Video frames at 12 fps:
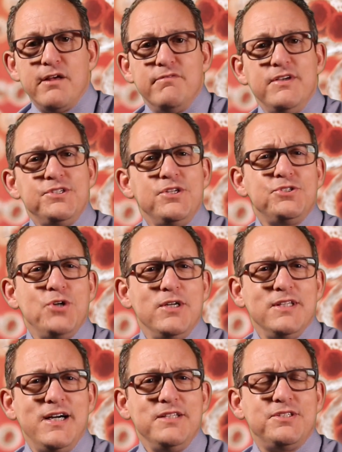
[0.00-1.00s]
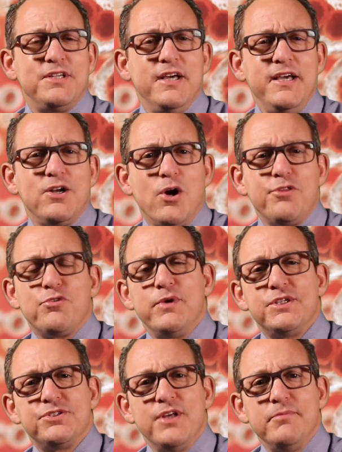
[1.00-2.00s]
Visit us online today at
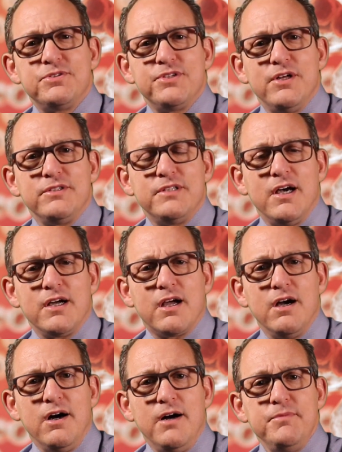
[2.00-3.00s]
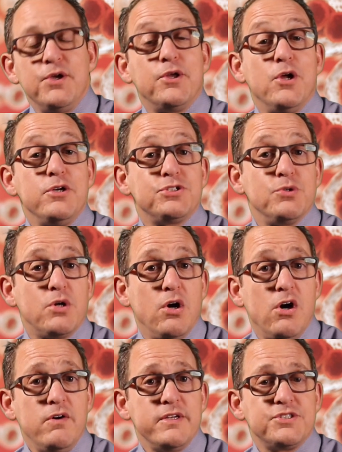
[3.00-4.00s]
r3stemcell.com. You can also
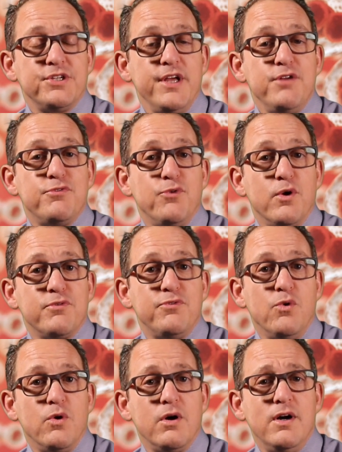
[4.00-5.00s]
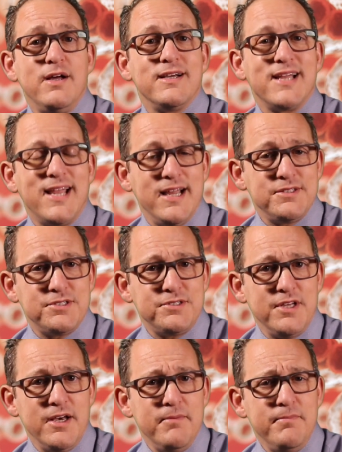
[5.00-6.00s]
call us at
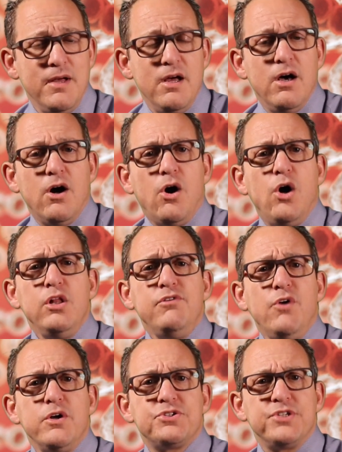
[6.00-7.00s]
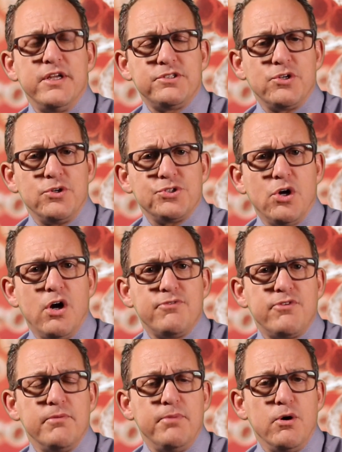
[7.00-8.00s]
844-GET-STEM. All of our centers
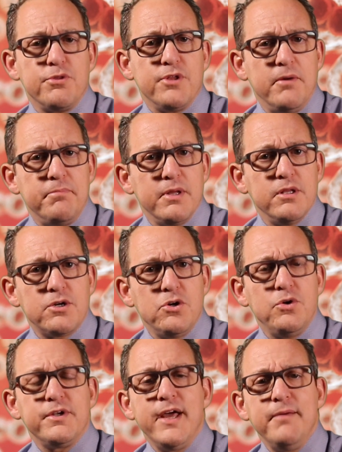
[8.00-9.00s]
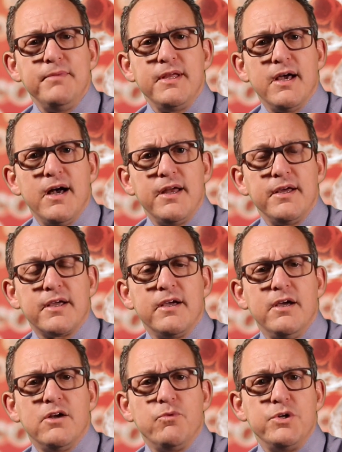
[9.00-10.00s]
offer both umbilical and amniotic
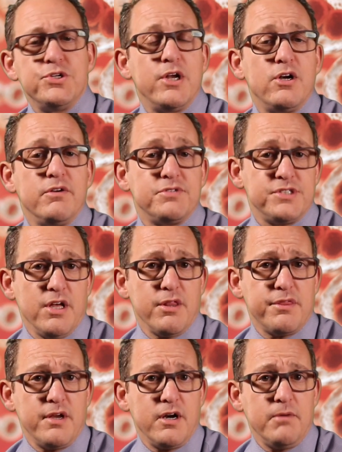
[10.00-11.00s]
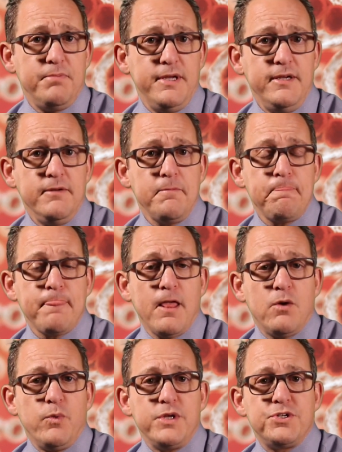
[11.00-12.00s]
regenerative cell therapy,
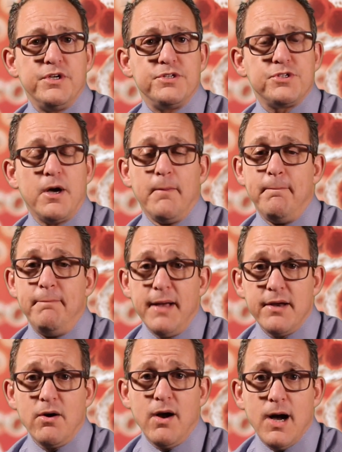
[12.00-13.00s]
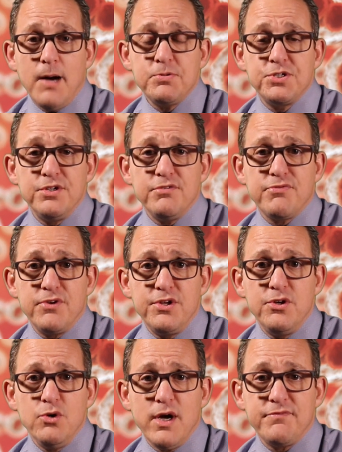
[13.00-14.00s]
which is a better option for
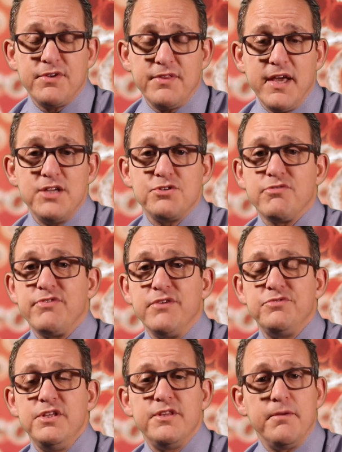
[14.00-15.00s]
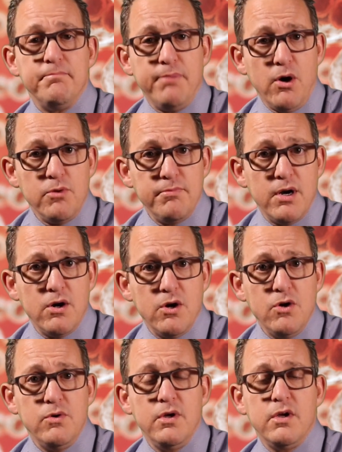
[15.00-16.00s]
you after the age of 50 than bone
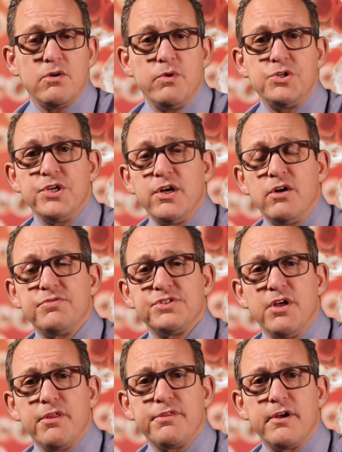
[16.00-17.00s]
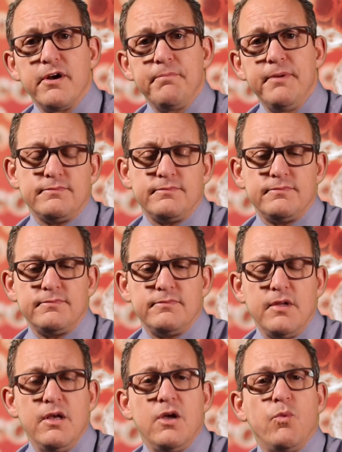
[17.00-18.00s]
marrow regenerative cell therapy.
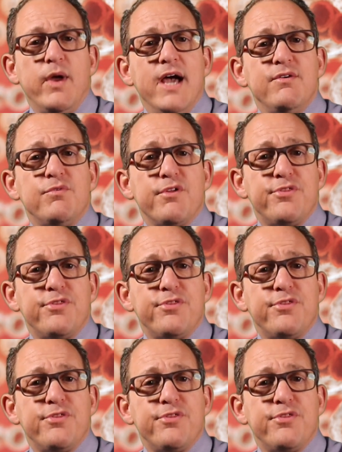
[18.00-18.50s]
We have over